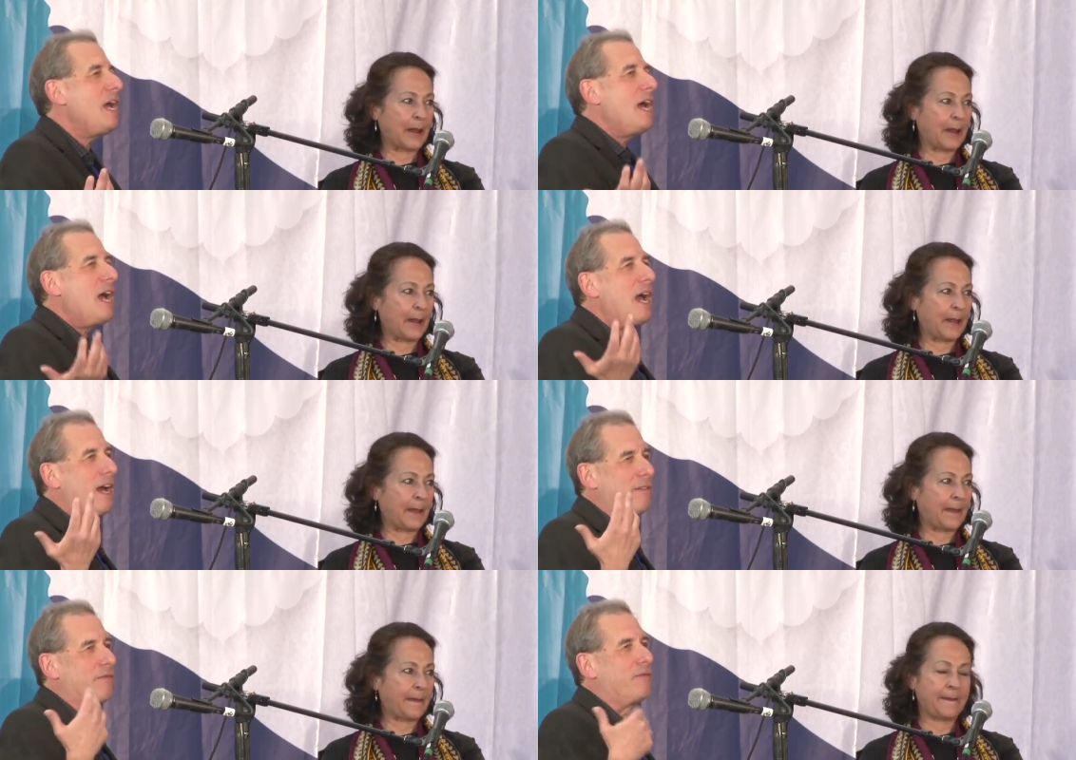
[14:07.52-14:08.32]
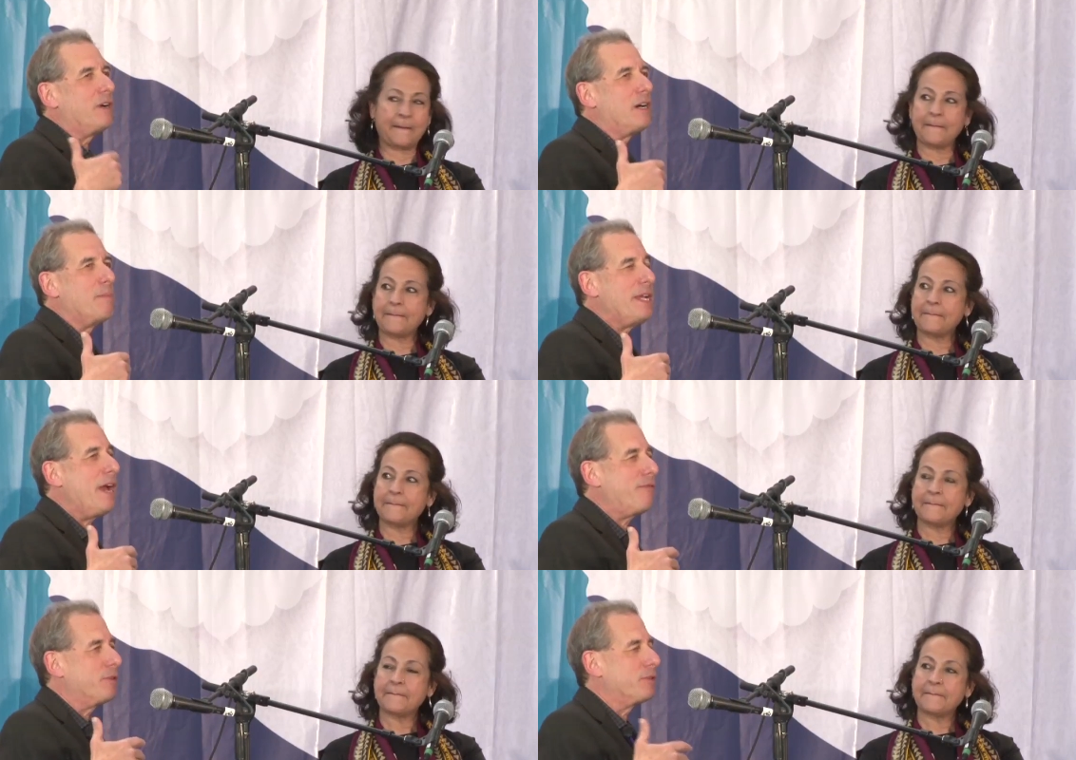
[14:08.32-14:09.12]
Speaker 1: have um, an
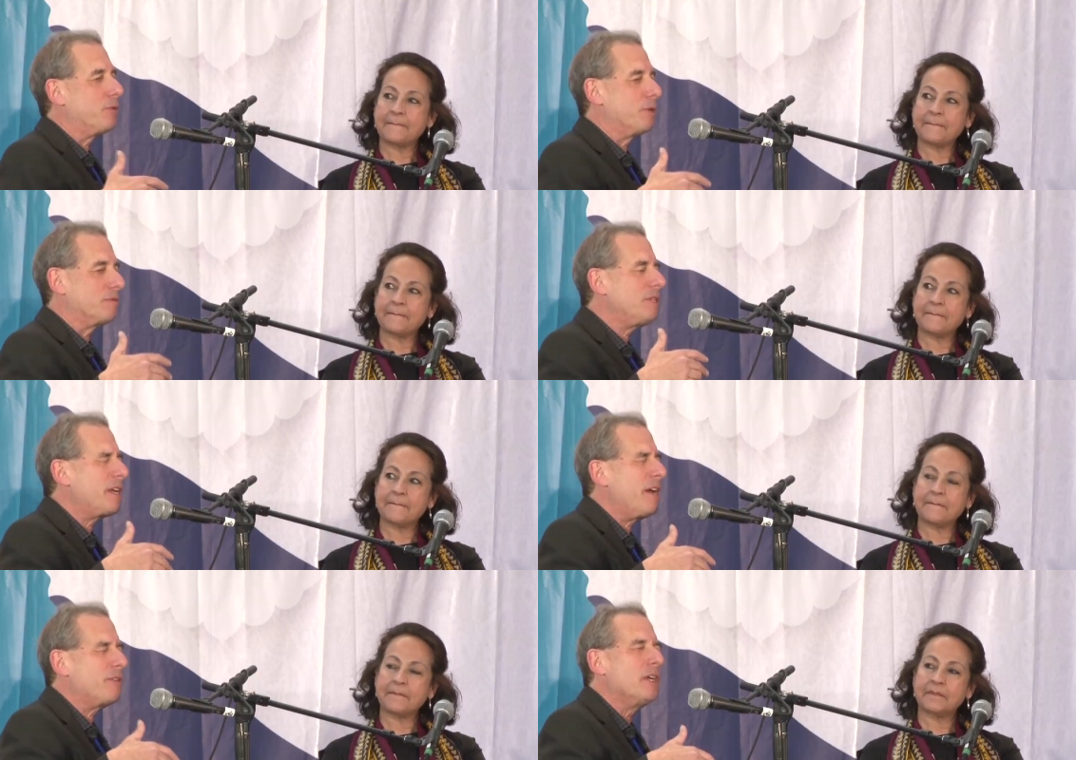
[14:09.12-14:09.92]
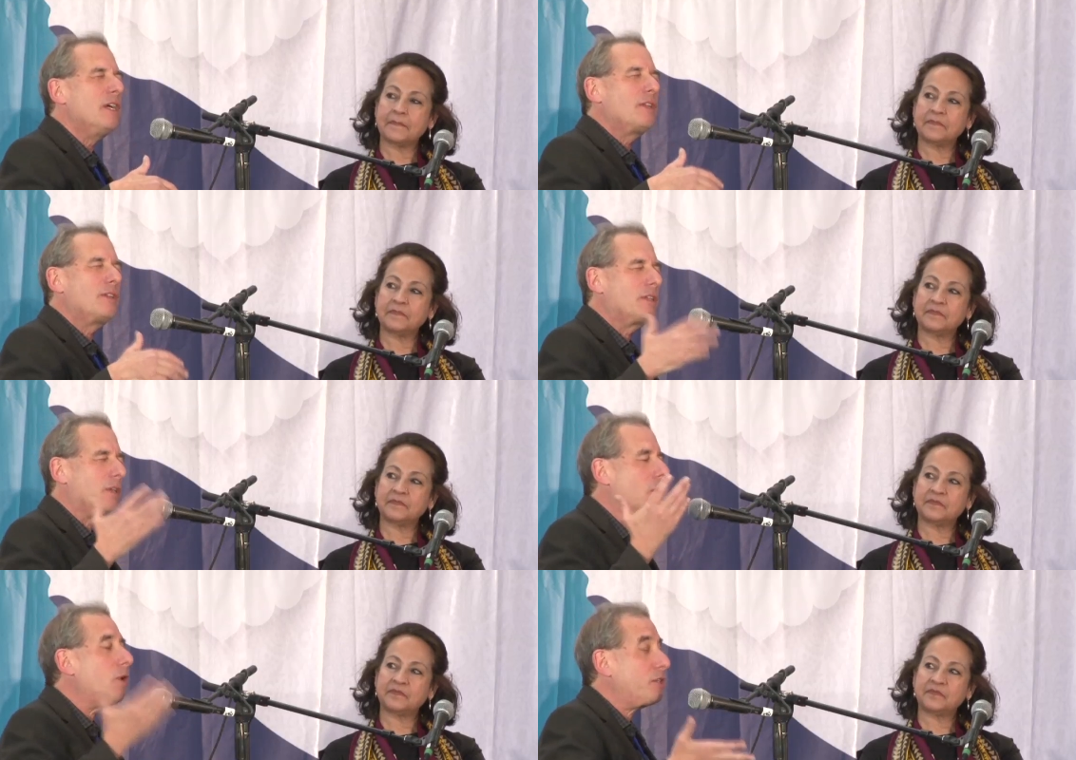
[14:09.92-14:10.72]
effort, or not an effort, the, the,
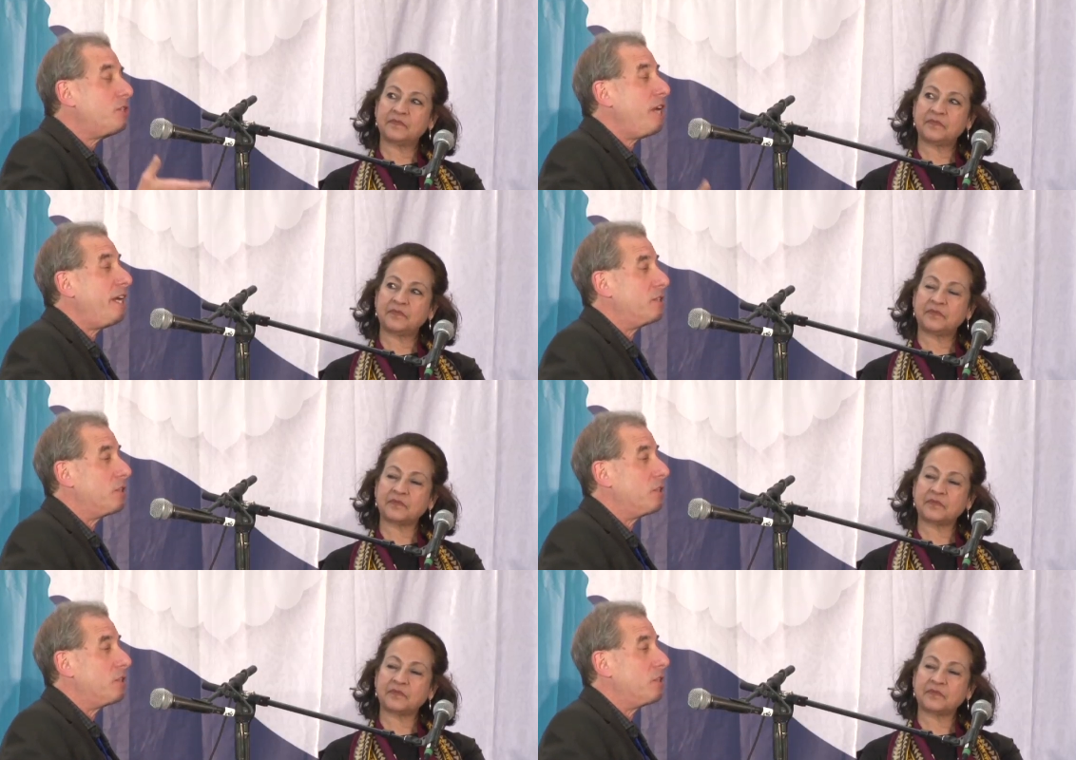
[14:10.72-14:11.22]
laws changed.